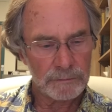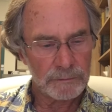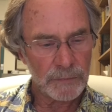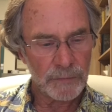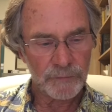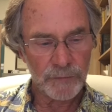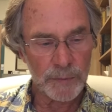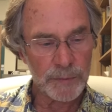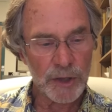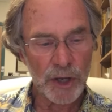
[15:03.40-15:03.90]

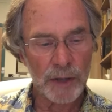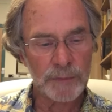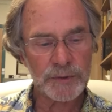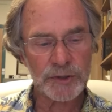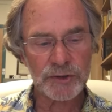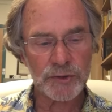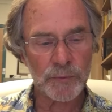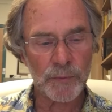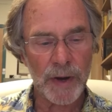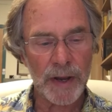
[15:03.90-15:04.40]
from the
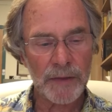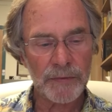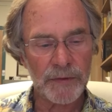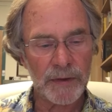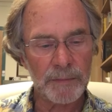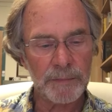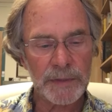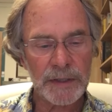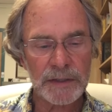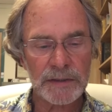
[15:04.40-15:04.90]
objects around
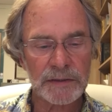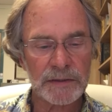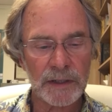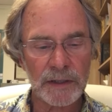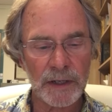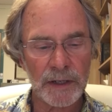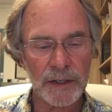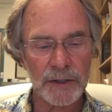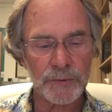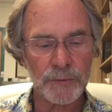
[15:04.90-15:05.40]
them, he
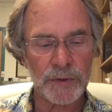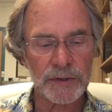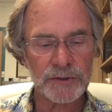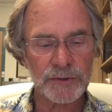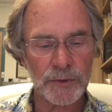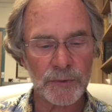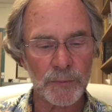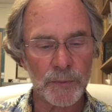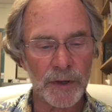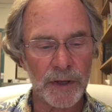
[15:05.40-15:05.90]
suddenly
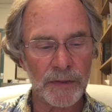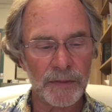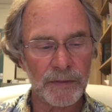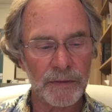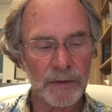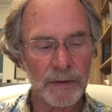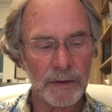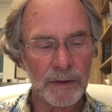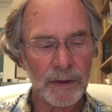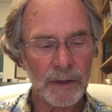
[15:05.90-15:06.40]
addressed her with,
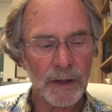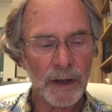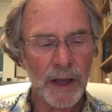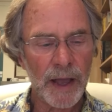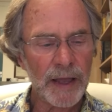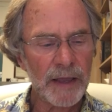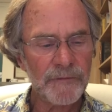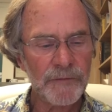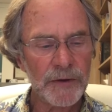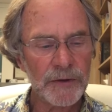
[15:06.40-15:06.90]

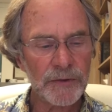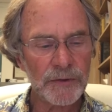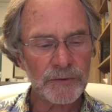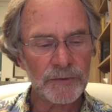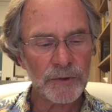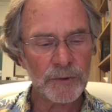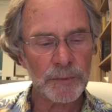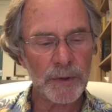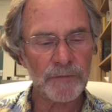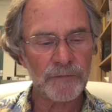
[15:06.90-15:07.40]
"I have
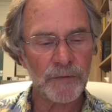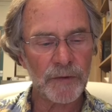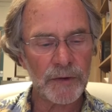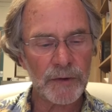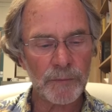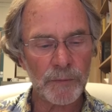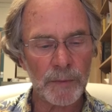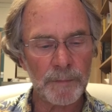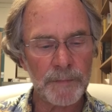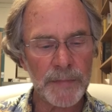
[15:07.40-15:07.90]
hitherto been very
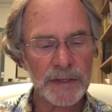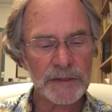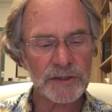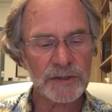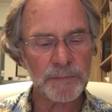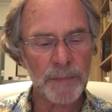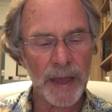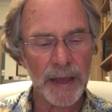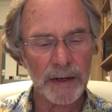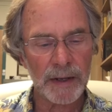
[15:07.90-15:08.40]

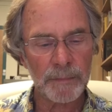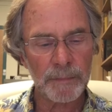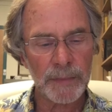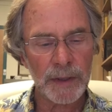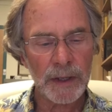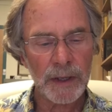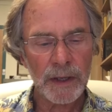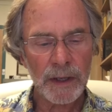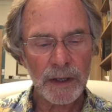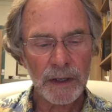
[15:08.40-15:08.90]
remiss, madam,
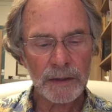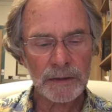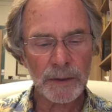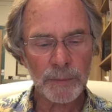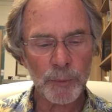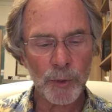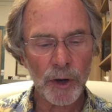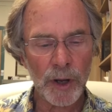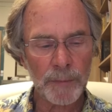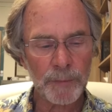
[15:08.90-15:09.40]
in the
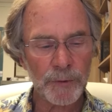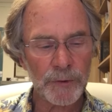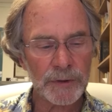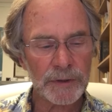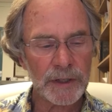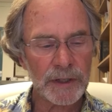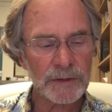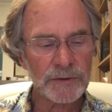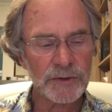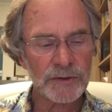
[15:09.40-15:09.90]
proper
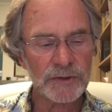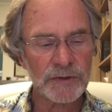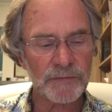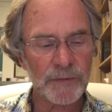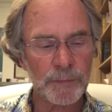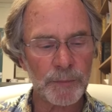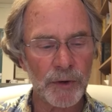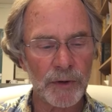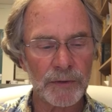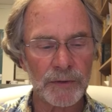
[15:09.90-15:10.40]
attentions of
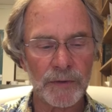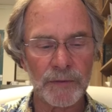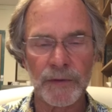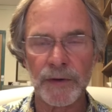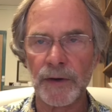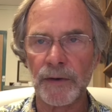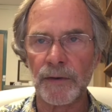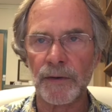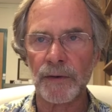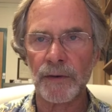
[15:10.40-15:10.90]
a partner
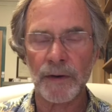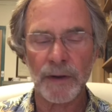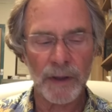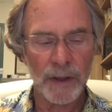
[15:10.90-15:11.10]
here.